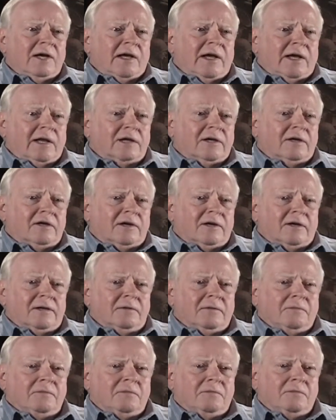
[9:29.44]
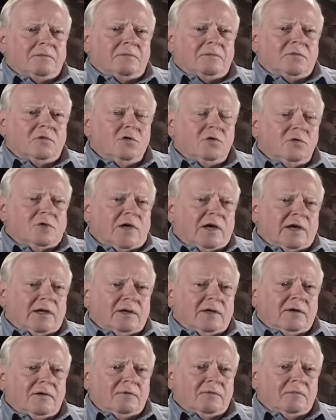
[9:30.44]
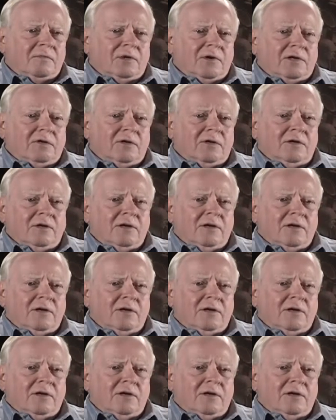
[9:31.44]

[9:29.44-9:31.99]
and uh, do that. But